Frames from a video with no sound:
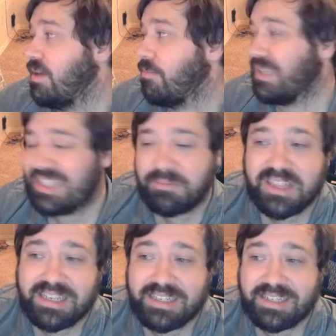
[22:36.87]
But
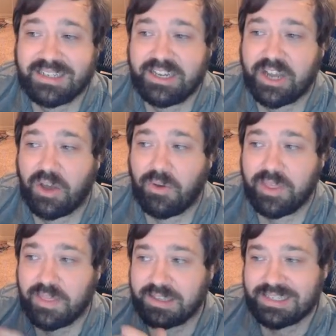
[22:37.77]
something,
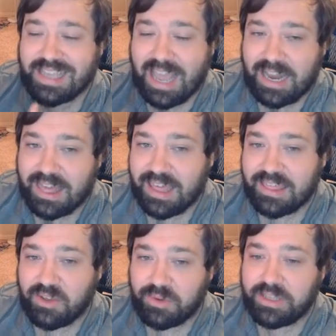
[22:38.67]
this is the kind of
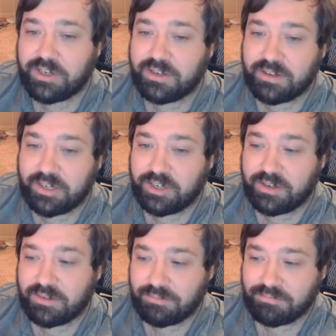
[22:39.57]
thing that when
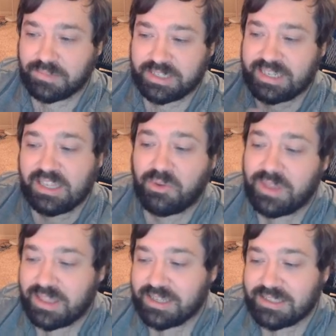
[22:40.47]
you're dealing
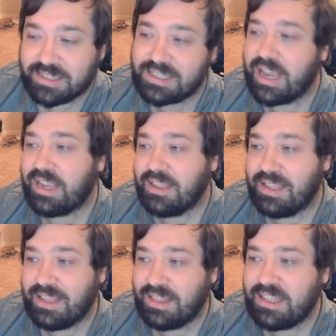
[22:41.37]
with this, it's like,
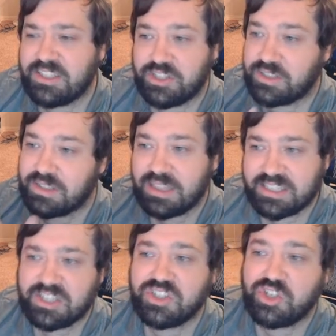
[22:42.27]
let's
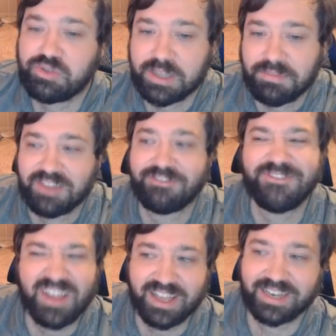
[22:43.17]
just do something
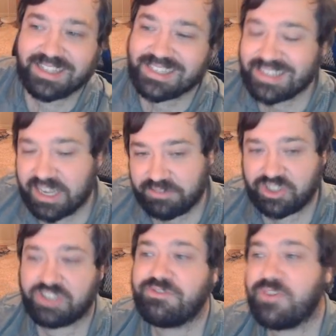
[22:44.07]
fun instead of
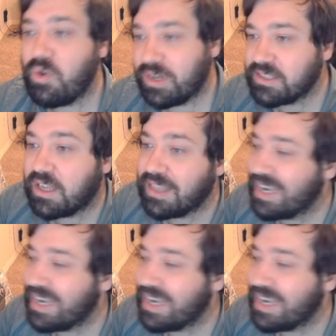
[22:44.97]
just focus on the